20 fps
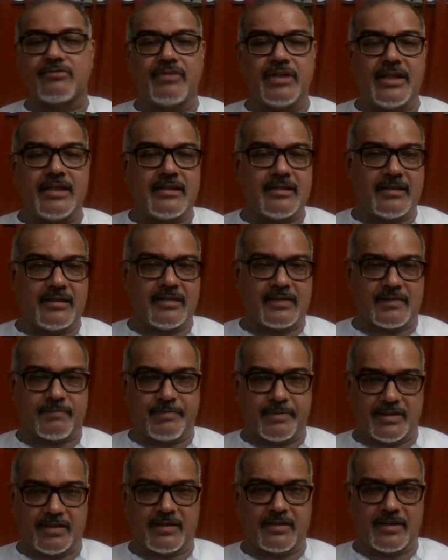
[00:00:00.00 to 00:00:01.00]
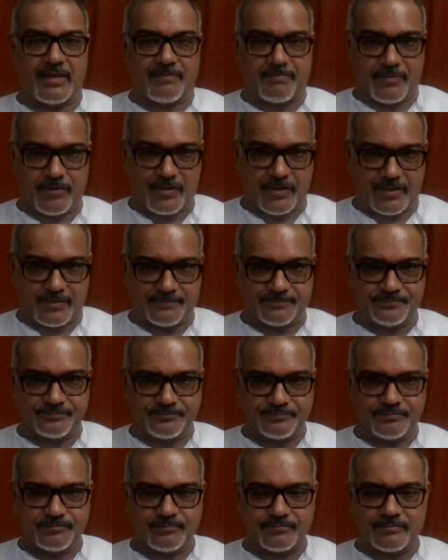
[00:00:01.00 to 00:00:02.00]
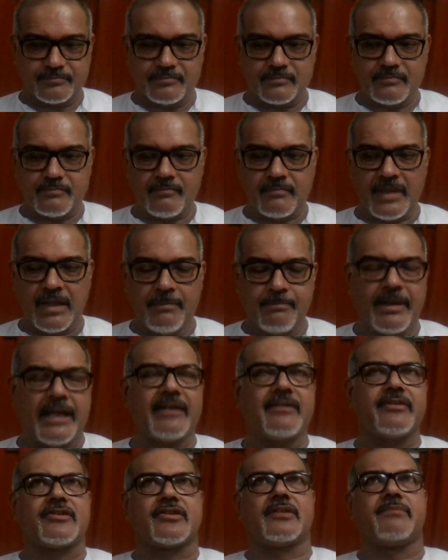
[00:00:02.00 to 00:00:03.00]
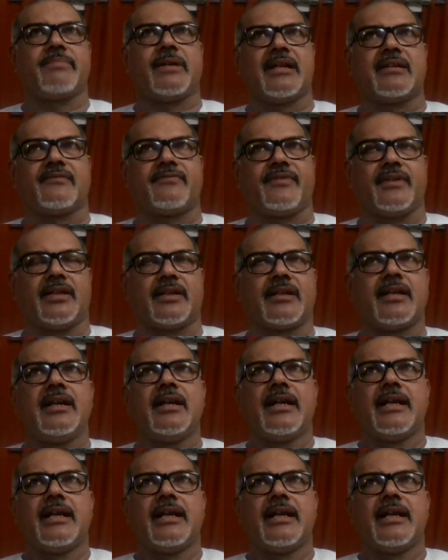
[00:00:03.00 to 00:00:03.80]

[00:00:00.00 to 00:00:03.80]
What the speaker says: read this particular poem by Richard Barnfield.